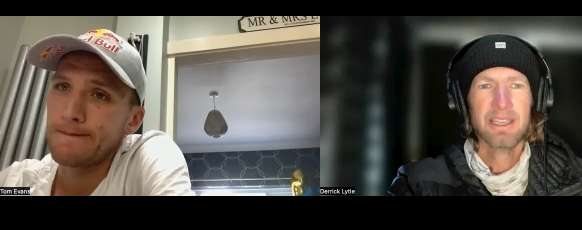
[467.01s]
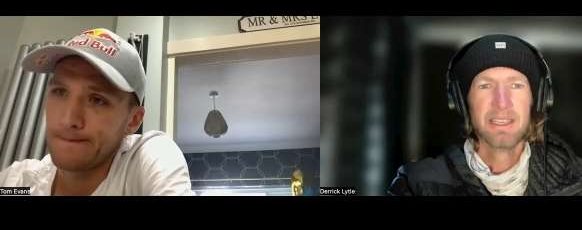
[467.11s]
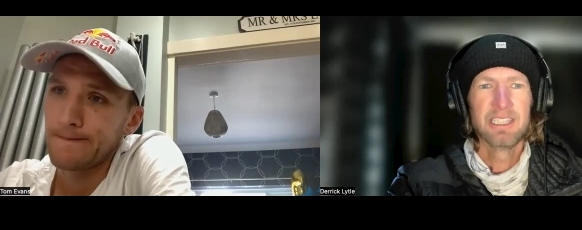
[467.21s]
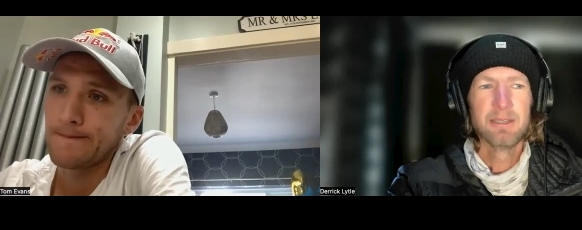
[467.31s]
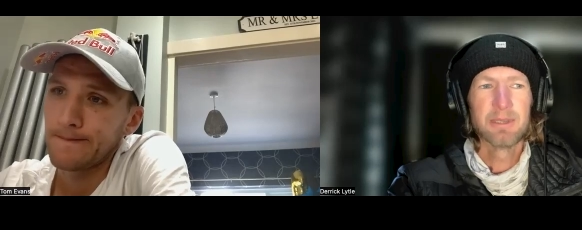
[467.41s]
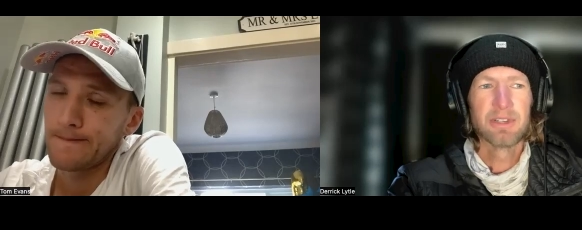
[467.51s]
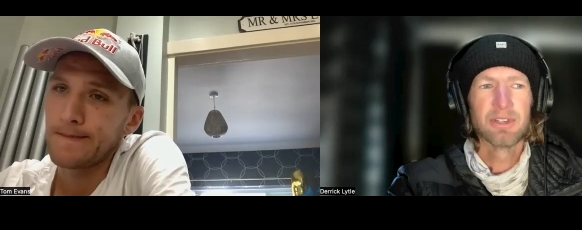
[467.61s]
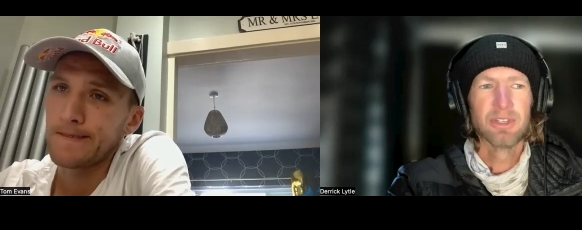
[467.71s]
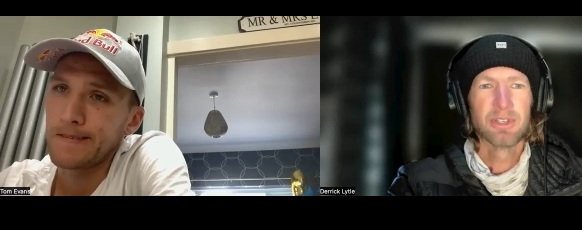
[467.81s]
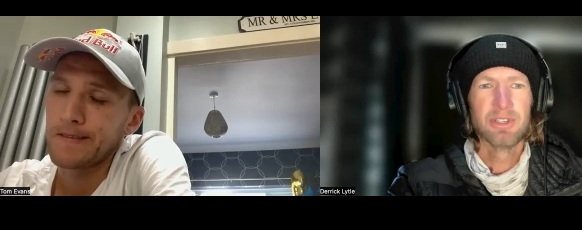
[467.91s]
Speaker 1: it seems like you're
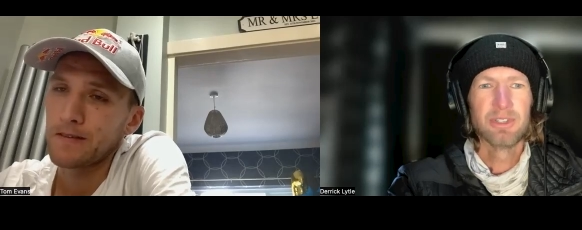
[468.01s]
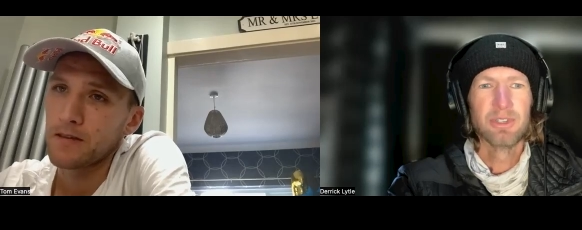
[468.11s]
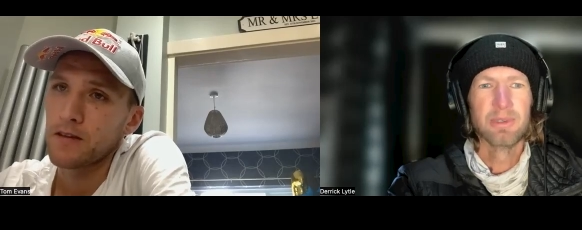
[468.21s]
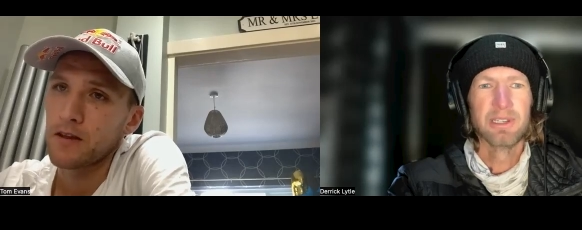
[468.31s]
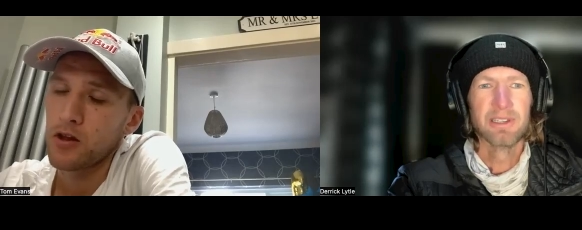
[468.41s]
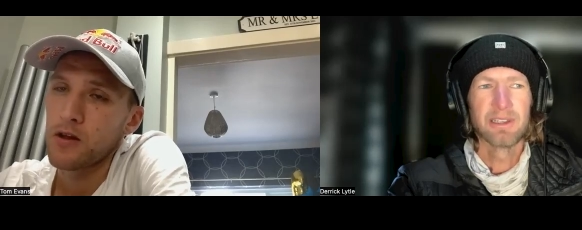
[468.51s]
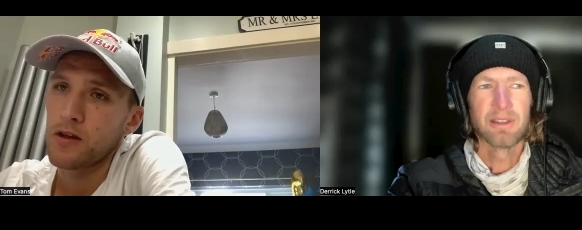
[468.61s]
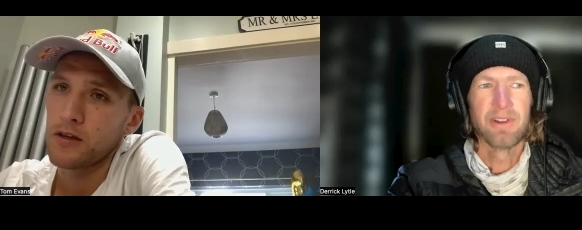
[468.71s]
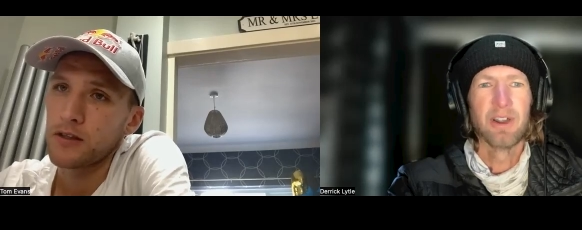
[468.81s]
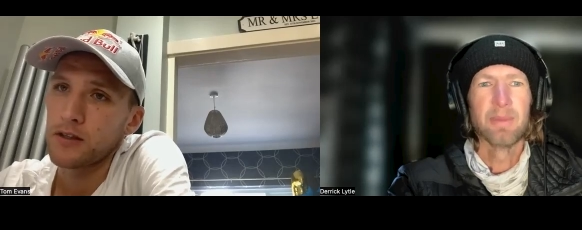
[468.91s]
still consuming like a
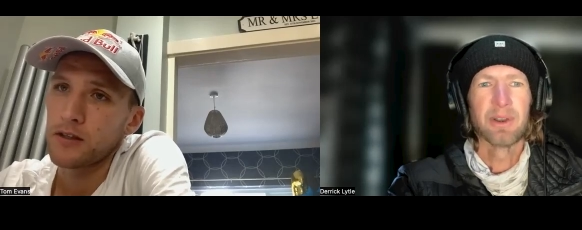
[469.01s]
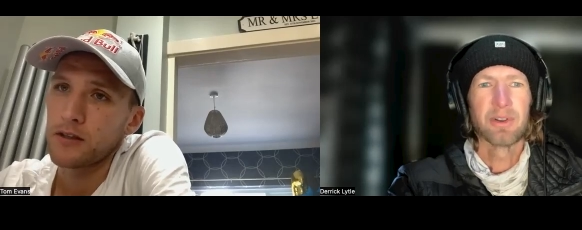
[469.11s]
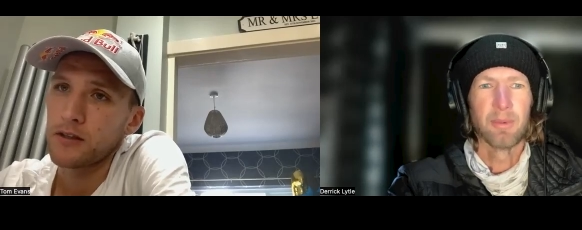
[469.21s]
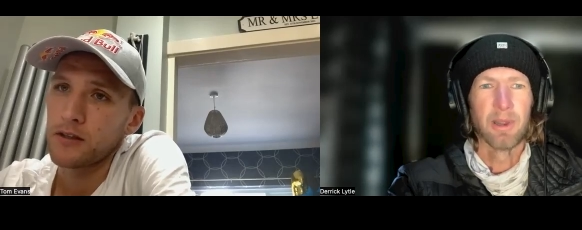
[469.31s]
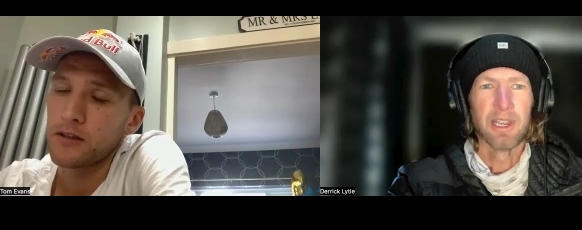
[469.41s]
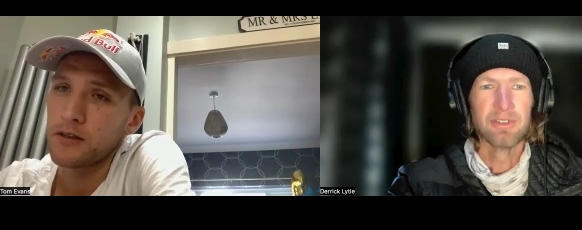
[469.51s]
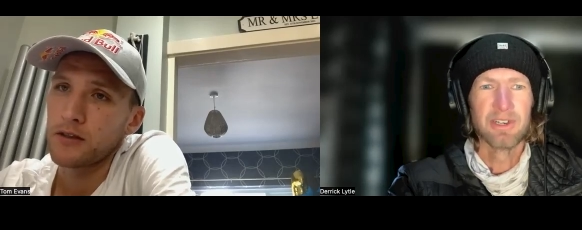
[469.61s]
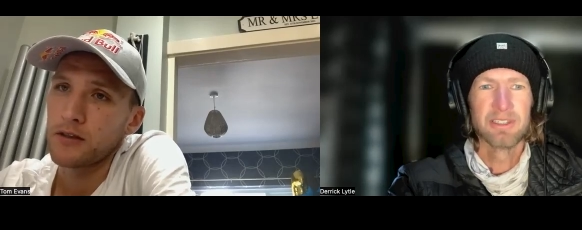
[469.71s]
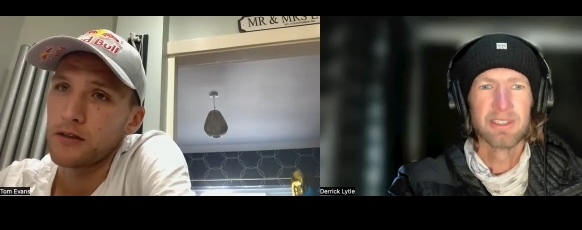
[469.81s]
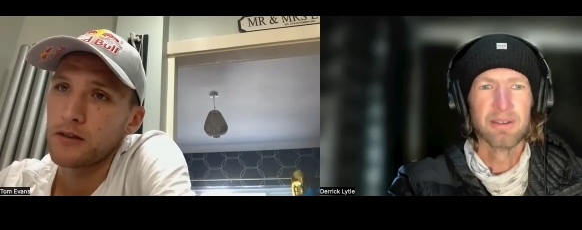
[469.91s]
fair amount of
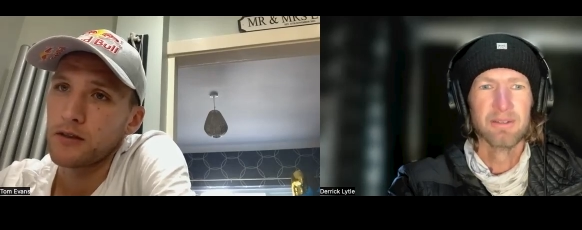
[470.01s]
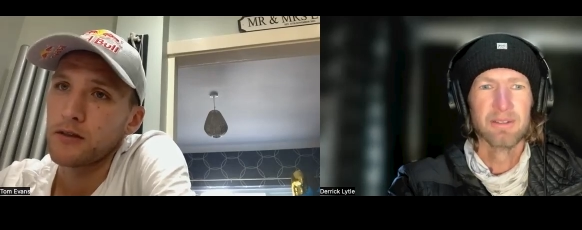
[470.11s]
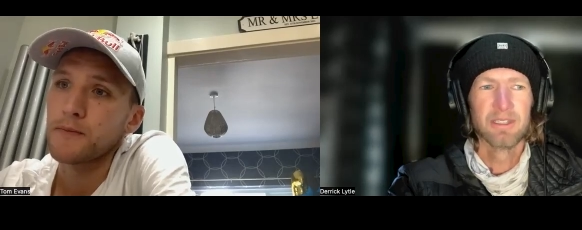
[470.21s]
carbohydrates and